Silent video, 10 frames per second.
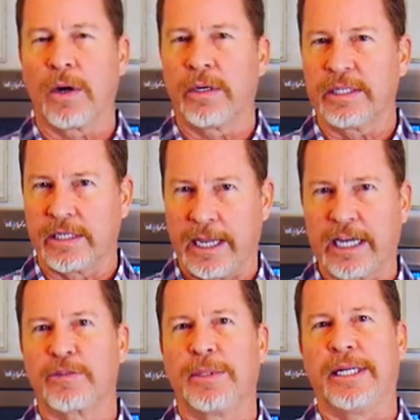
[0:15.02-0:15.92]
part is an
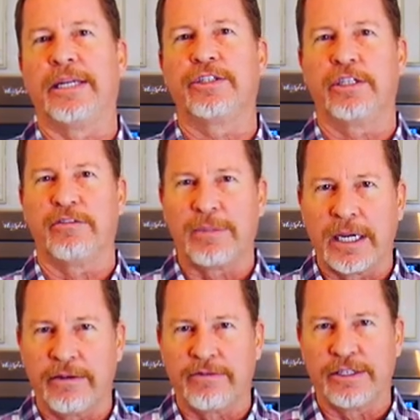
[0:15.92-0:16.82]
explanation of
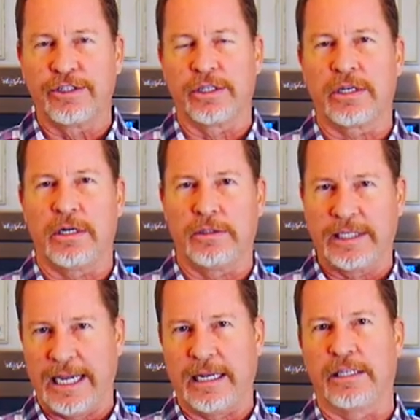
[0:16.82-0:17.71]
my invention called
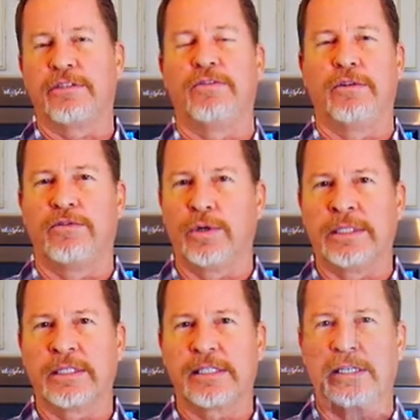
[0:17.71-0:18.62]
Catalyst Food
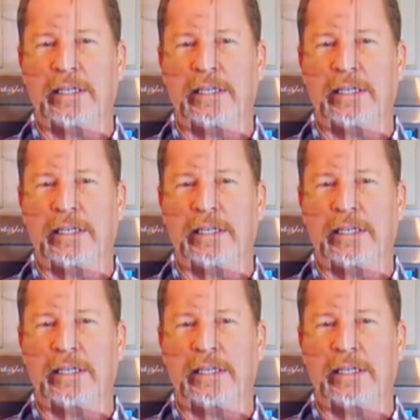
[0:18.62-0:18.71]
Avoidance.